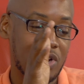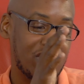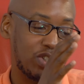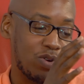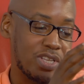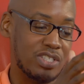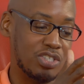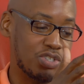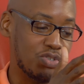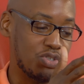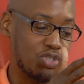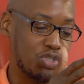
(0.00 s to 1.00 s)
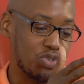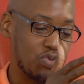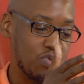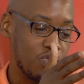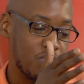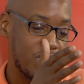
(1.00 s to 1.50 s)
want to transition
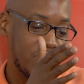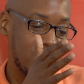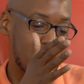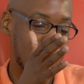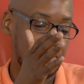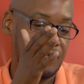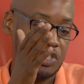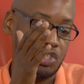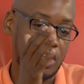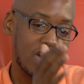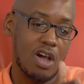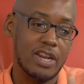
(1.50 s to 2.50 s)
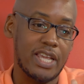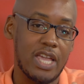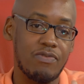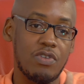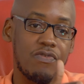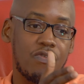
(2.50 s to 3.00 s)
to you know the vision that God
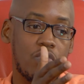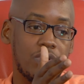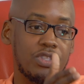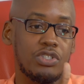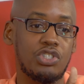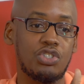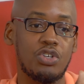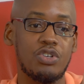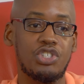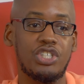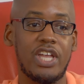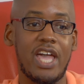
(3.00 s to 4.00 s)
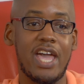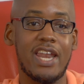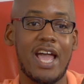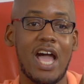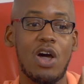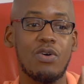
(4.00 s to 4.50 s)
gave you for this church
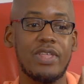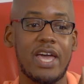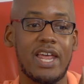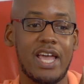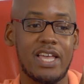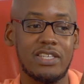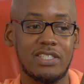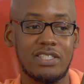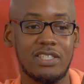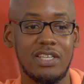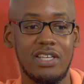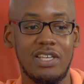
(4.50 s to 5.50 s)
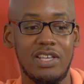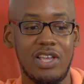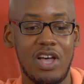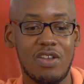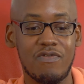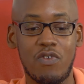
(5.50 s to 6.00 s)
and how that has
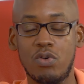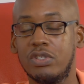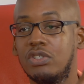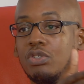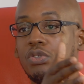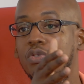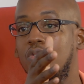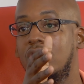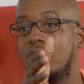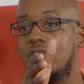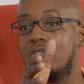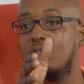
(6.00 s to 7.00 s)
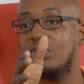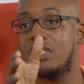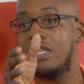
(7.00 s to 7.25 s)
unfolded to to